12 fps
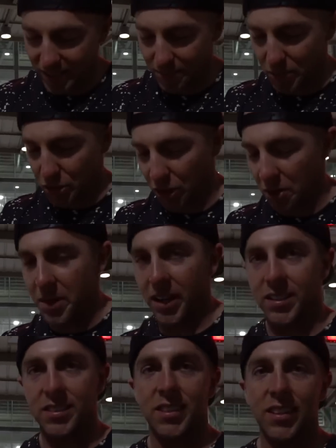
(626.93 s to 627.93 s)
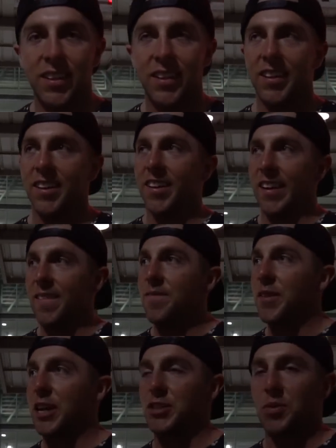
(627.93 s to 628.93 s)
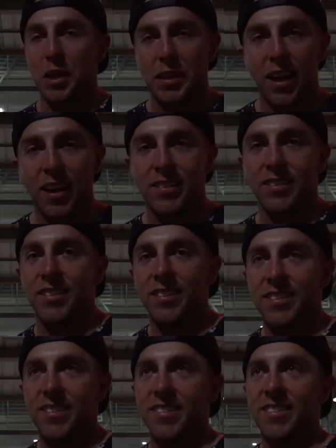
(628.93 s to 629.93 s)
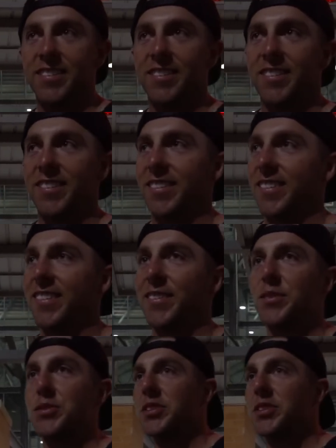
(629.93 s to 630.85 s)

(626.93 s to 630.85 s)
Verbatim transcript: some of the trail mix. That's 20,000. We'll